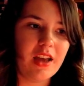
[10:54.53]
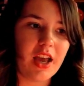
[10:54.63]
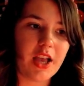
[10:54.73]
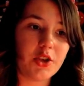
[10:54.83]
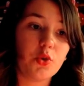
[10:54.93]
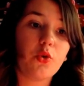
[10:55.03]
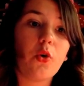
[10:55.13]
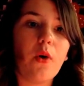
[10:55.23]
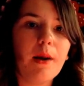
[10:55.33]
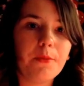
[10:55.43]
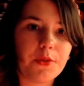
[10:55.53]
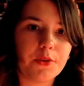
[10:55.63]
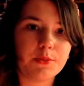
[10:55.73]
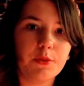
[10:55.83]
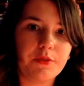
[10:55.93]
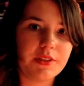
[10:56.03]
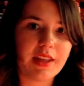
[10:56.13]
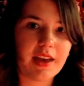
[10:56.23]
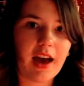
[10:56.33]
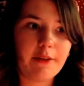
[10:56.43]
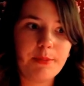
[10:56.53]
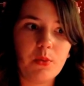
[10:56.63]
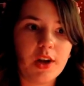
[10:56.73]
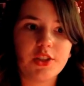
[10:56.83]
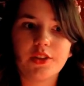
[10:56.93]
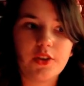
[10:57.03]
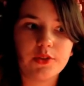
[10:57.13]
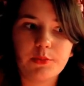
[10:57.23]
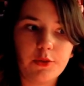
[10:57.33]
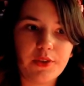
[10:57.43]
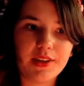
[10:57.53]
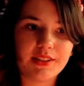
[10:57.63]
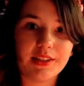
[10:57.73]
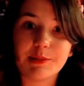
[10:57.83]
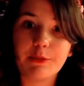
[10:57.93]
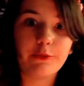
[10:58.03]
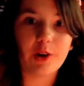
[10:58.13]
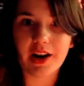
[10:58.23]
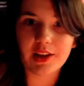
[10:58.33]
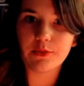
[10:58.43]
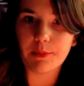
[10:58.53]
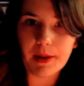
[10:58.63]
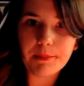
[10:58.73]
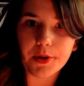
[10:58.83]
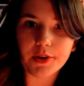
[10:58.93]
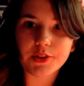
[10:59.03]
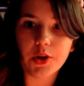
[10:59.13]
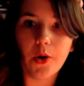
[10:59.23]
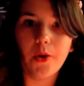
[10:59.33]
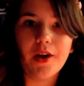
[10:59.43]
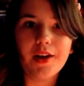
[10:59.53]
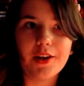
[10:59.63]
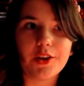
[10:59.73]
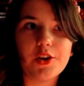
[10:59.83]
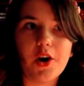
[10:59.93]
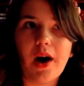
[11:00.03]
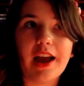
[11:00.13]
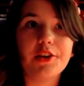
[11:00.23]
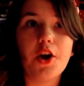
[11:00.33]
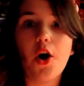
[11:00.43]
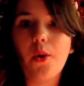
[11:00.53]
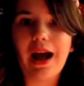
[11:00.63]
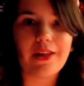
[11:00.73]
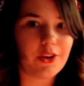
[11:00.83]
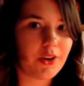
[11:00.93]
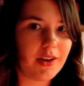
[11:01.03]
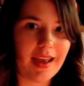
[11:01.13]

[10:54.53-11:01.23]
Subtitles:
and you grow up with those movies, like, I've been watching those movies since before I can remember. So, you know, I know how they're gonna